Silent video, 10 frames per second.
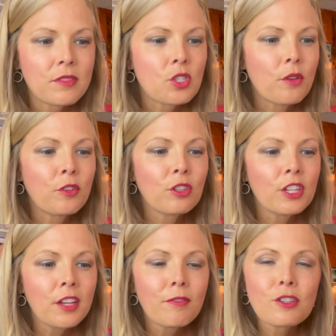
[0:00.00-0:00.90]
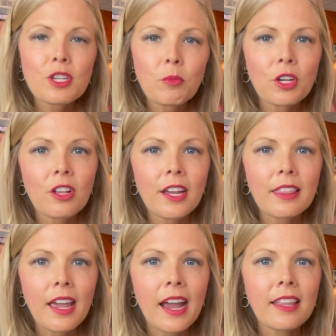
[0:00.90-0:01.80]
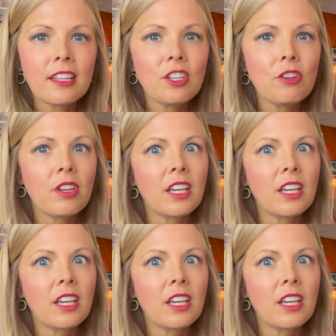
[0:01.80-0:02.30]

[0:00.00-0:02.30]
So if you're looking for somewhere like that you